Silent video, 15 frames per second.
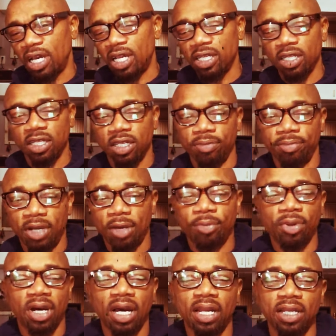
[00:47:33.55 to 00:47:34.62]
body that
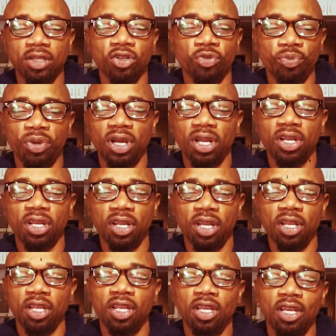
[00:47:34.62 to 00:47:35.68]
my body look better
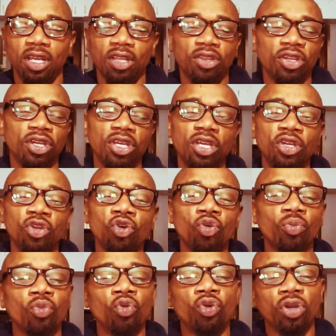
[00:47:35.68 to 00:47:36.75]
than and think he
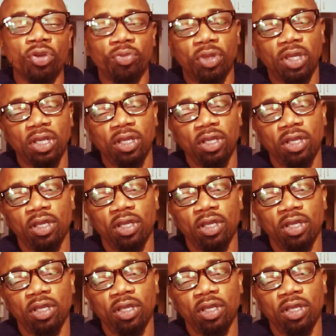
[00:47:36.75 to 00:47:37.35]
know more than me?